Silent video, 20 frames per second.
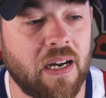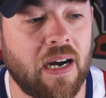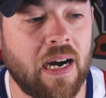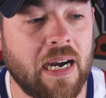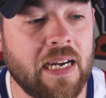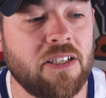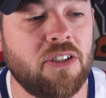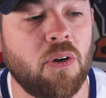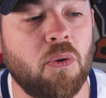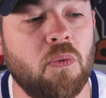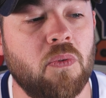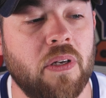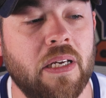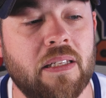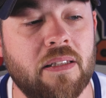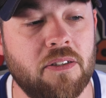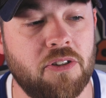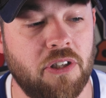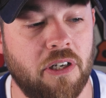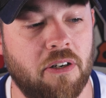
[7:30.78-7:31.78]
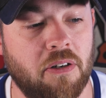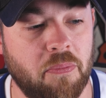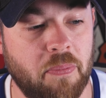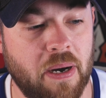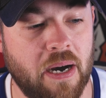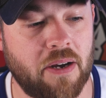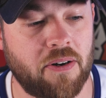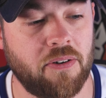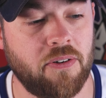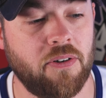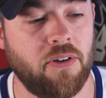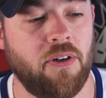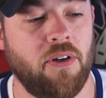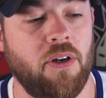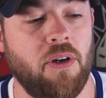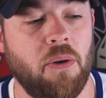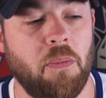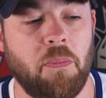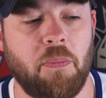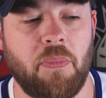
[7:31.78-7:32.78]
I don't like the checkered pattern,
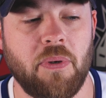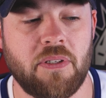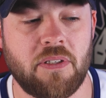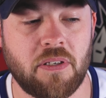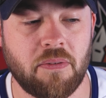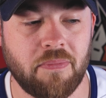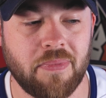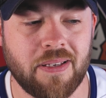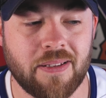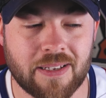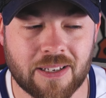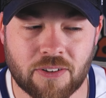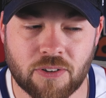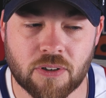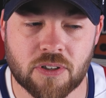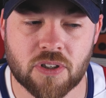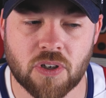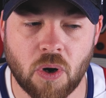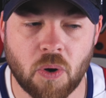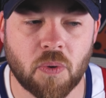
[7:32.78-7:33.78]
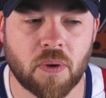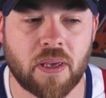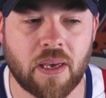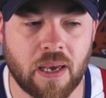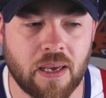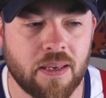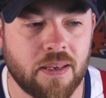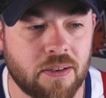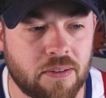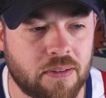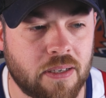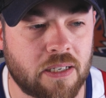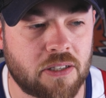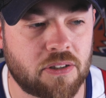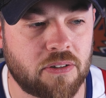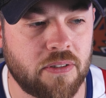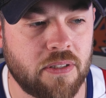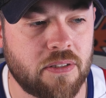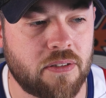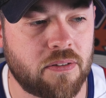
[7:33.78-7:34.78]
but to me, it looks okay here,
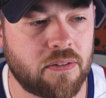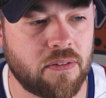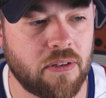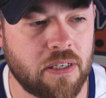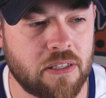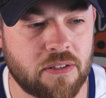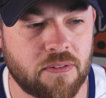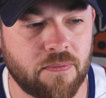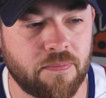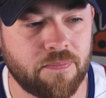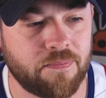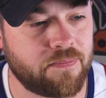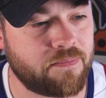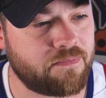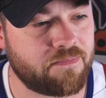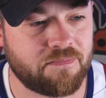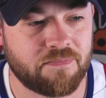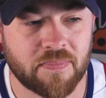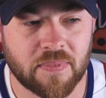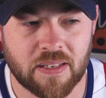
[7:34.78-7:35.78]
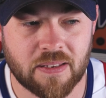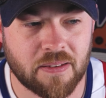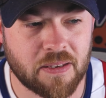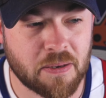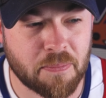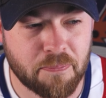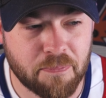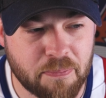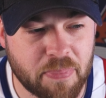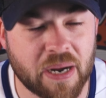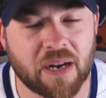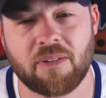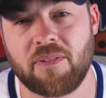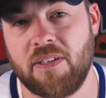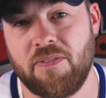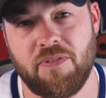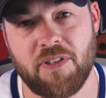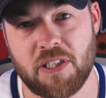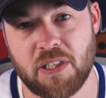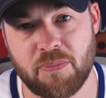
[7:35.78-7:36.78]
actually. It's
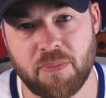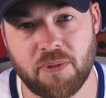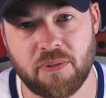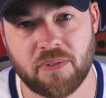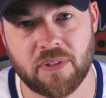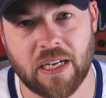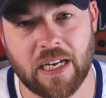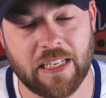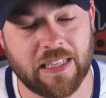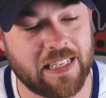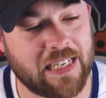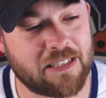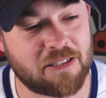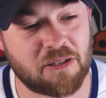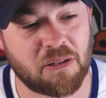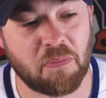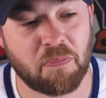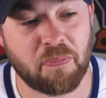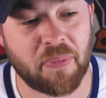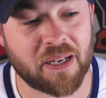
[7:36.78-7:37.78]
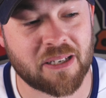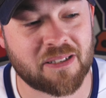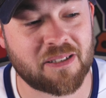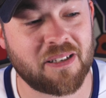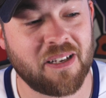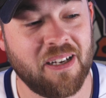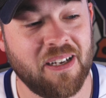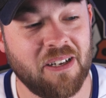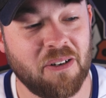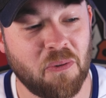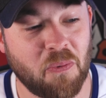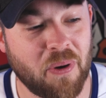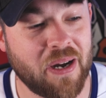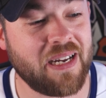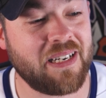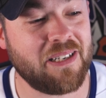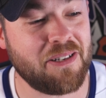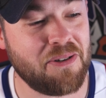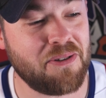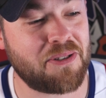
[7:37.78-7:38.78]
barely visible, and that's the best
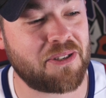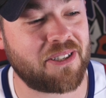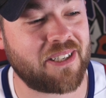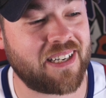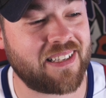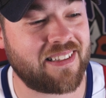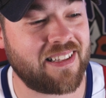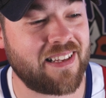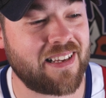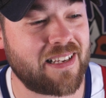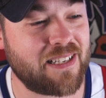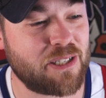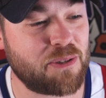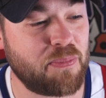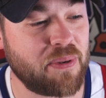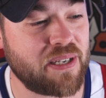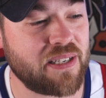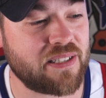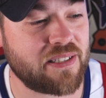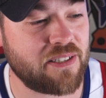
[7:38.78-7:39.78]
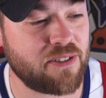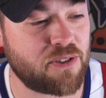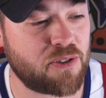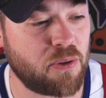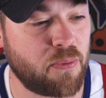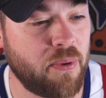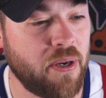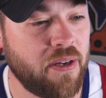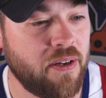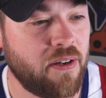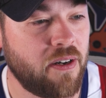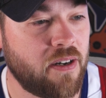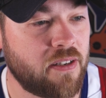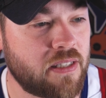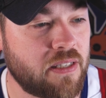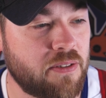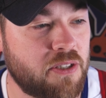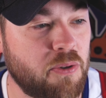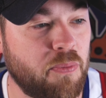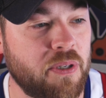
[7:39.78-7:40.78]
way to use it, I think, is because it is
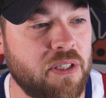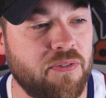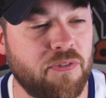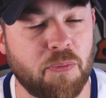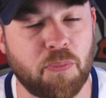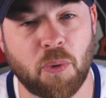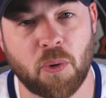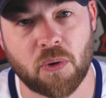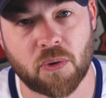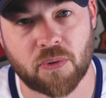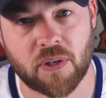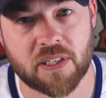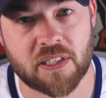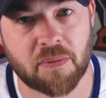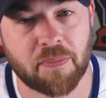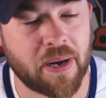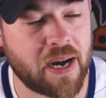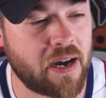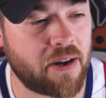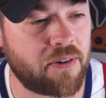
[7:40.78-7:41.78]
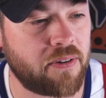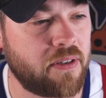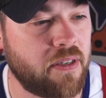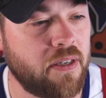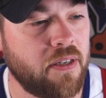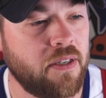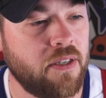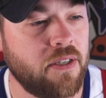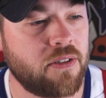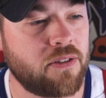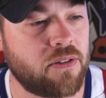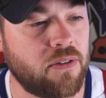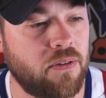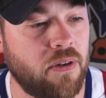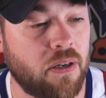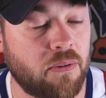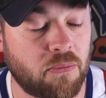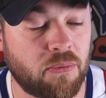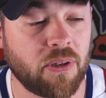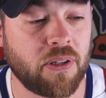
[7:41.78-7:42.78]
so much of a polarizing pattern.
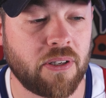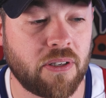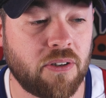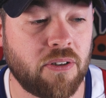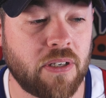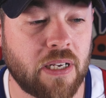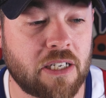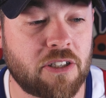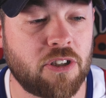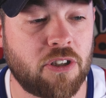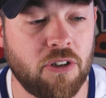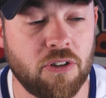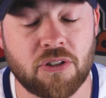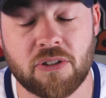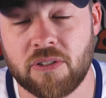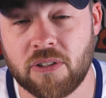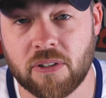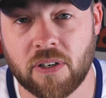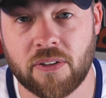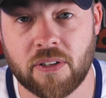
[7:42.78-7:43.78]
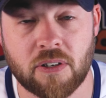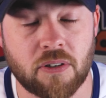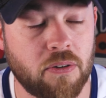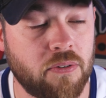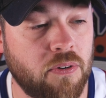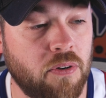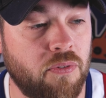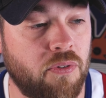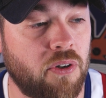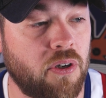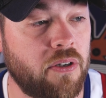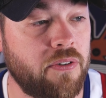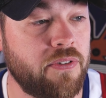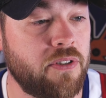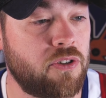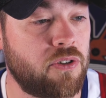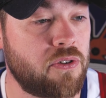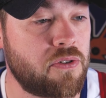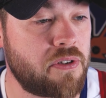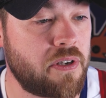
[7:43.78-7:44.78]
So really good execution here, I think, overall in
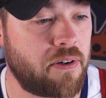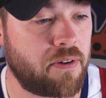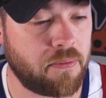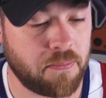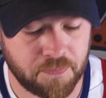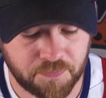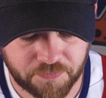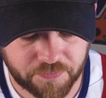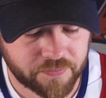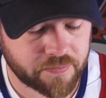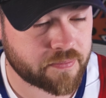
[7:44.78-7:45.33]
this jersey, Aaron.